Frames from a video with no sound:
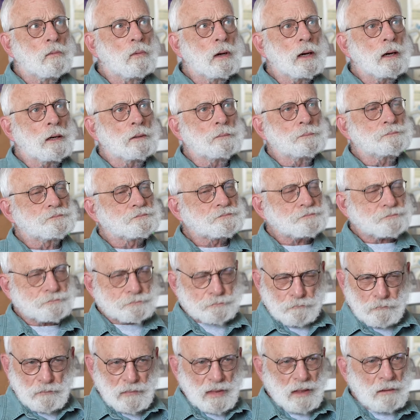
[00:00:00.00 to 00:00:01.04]
Well,
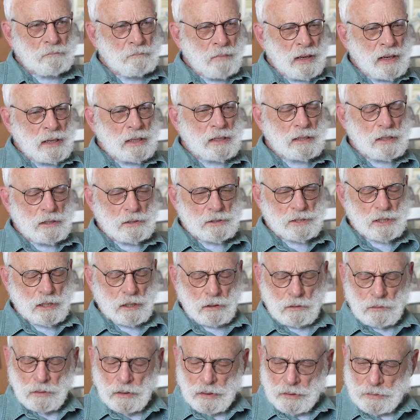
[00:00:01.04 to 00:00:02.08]
many years
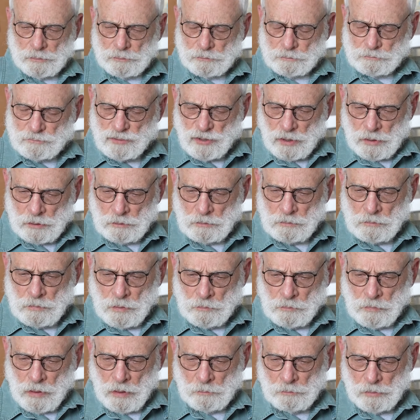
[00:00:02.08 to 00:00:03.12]
ago, I'm trying to
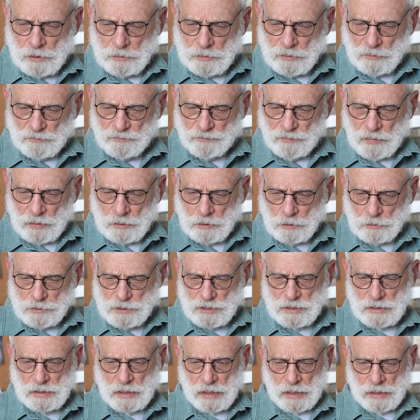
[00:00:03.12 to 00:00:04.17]
remember the
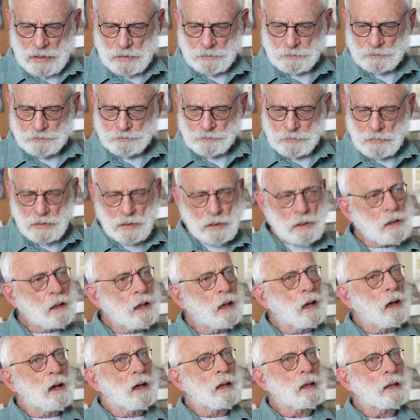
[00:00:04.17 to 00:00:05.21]
fellow's name.
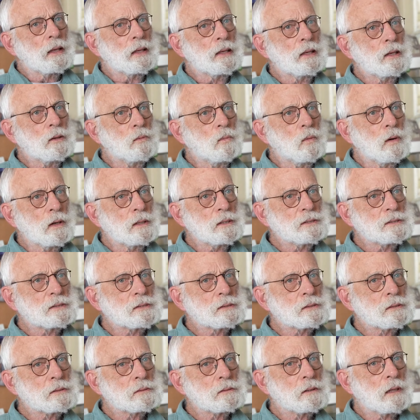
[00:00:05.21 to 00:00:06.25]
He
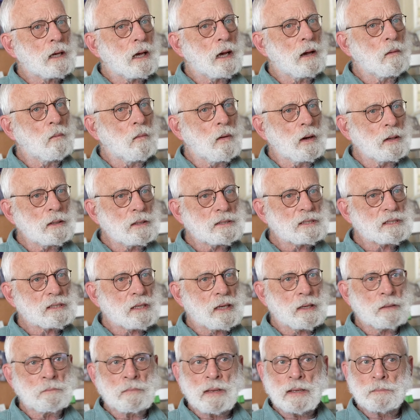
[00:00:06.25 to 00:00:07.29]
was, I want to
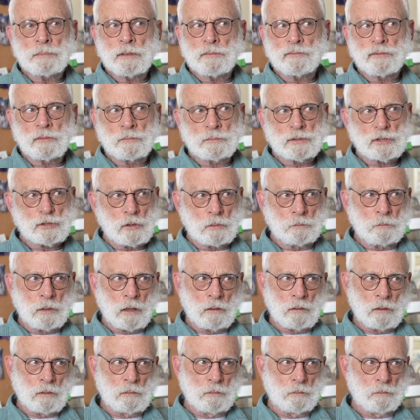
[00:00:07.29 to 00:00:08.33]
say, maybe from
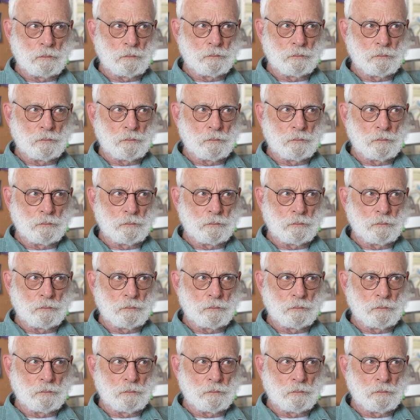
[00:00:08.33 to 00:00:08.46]
Sorbonne.